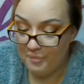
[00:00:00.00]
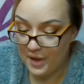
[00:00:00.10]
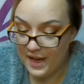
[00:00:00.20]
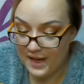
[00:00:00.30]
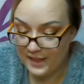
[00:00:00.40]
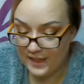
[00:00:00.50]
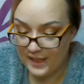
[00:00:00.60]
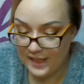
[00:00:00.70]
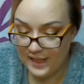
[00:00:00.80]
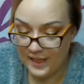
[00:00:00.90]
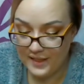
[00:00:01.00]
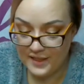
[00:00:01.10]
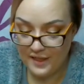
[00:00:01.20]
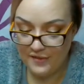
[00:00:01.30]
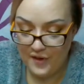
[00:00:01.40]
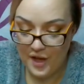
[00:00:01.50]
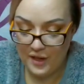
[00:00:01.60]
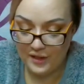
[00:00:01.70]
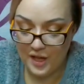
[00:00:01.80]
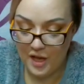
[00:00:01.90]
but he did
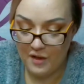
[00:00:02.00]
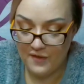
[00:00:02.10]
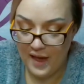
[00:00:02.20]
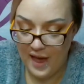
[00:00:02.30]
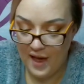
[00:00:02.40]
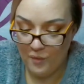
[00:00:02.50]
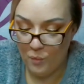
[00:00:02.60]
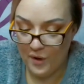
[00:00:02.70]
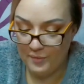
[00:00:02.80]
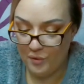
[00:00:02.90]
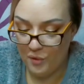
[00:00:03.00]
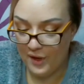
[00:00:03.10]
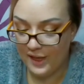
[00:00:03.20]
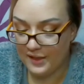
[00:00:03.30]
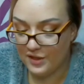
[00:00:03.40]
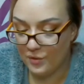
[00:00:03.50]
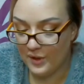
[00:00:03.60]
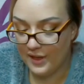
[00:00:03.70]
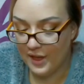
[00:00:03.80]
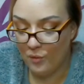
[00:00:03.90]
fall in love at one point
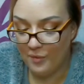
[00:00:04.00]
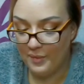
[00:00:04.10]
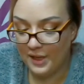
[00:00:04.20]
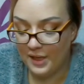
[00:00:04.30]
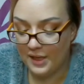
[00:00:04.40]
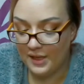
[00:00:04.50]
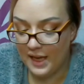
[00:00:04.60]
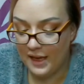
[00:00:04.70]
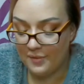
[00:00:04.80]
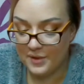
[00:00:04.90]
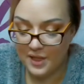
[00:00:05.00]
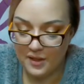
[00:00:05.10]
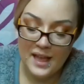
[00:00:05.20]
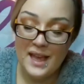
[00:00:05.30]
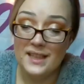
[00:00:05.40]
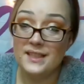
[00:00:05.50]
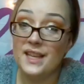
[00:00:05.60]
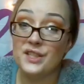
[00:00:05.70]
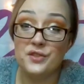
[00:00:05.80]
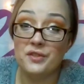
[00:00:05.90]
with a woman named
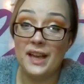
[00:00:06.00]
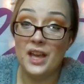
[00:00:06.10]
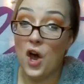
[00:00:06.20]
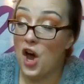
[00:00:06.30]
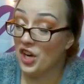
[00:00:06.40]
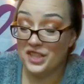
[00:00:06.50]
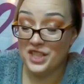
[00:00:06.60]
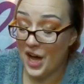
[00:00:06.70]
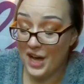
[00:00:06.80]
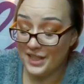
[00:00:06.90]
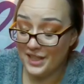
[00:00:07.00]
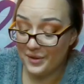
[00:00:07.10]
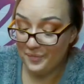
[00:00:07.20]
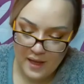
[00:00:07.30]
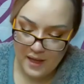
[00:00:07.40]
Desiree Artot